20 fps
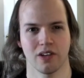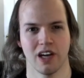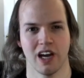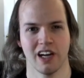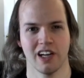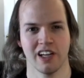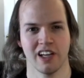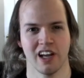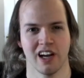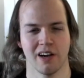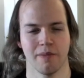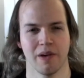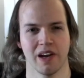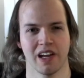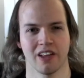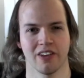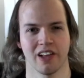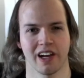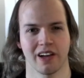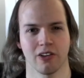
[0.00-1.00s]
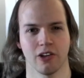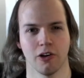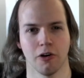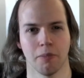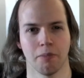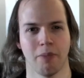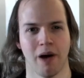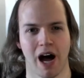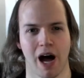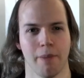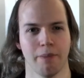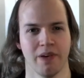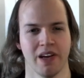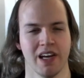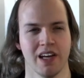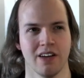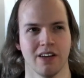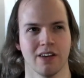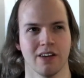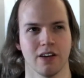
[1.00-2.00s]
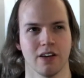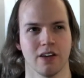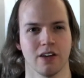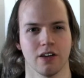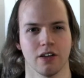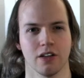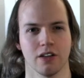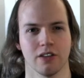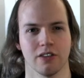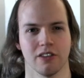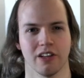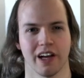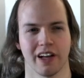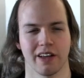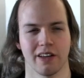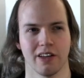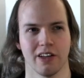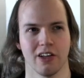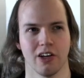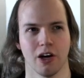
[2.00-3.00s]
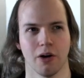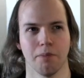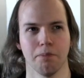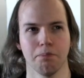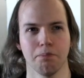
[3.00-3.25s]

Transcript: Eddie kind of making like little poppy, like, you know,